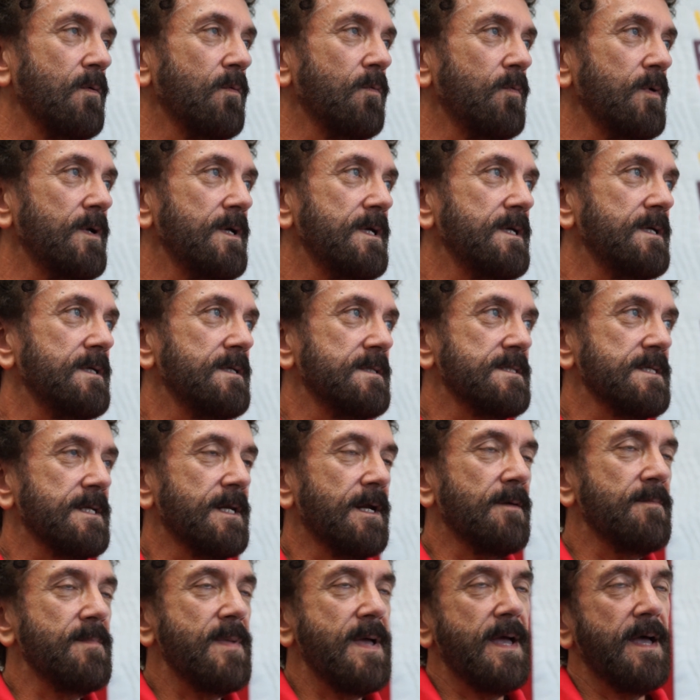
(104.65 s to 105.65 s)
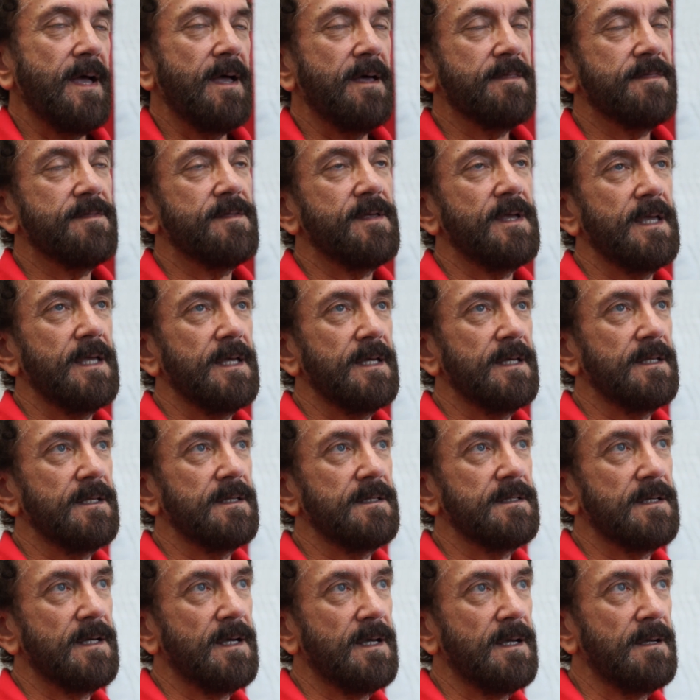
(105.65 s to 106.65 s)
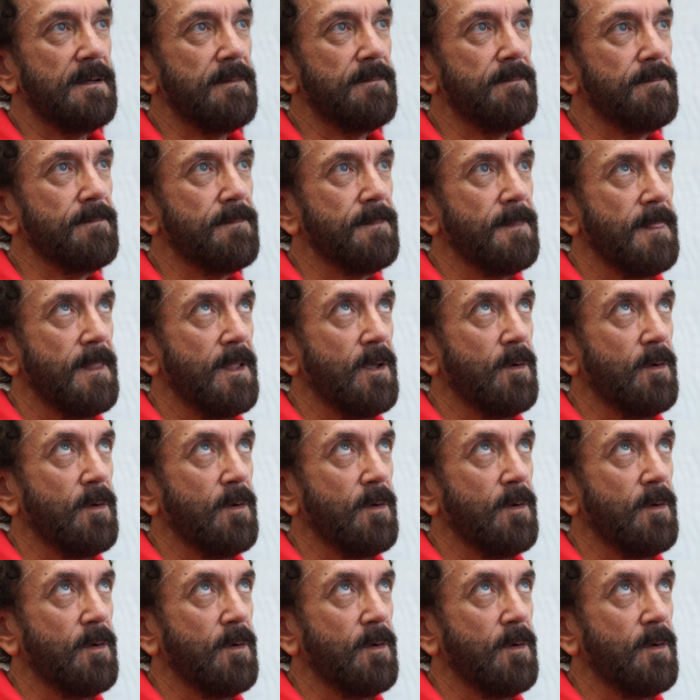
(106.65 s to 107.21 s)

We did our math, and um,